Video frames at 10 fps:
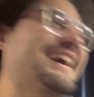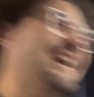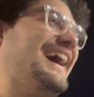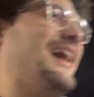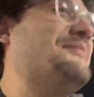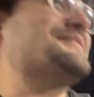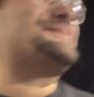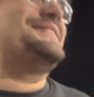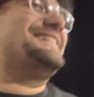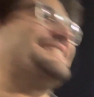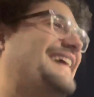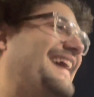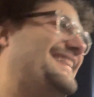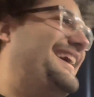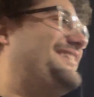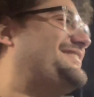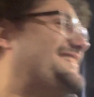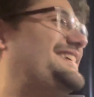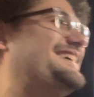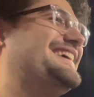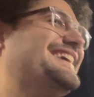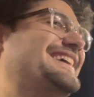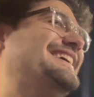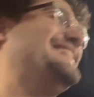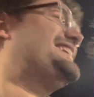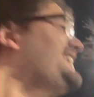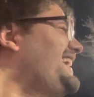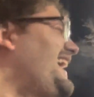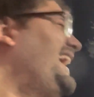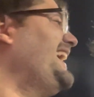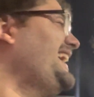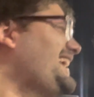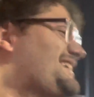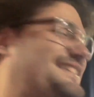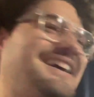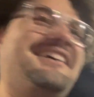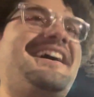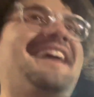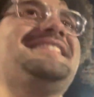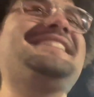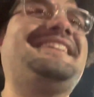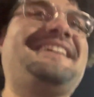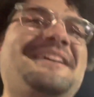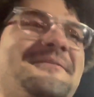How much money you got left? Yo, for real, what? Sir, I, sorry.